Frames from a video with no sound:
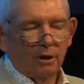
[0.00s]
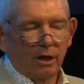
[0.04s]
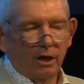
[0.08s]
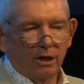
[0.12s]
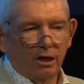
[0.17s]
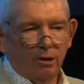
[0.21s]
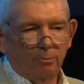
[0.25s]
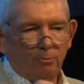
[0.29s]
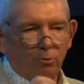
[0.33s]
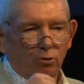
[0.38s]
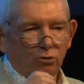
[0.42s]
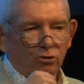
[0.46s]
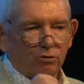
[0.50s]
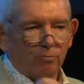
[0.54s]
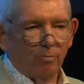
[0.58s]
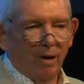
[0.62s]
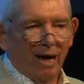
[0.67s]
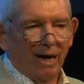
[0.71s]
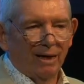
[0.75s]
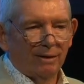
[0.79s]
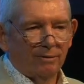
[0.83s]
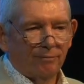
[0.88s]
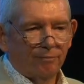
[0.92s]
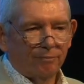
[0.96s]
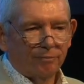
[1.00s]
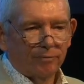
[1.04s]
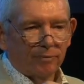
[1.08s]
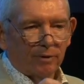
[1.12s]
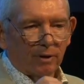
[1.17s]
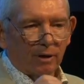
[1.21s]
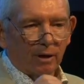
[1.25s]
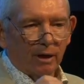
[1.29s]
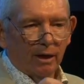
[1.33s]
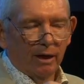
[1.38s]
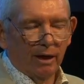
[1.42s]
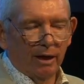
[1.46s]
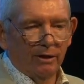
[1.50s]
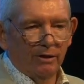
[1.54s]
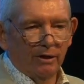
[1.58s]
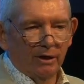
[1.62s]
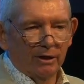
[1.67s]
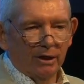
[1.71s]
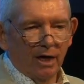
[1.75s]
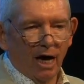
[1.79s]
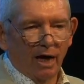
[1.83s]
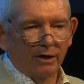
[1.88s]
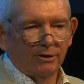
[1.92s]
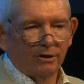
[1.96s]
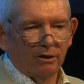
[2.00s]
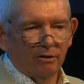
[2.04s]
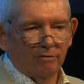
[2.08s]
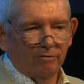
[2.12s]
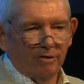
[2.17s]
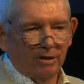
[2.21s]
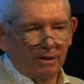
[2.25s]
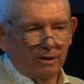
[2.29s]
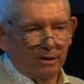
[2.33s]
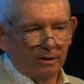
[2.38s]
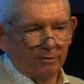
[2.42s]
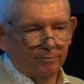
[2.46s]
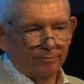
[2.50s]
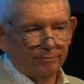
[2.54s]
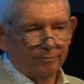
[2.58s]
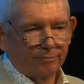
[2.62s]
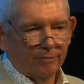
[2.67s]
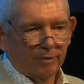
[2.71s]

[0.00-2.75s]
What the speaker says: And he puts man in the Garden of Eden.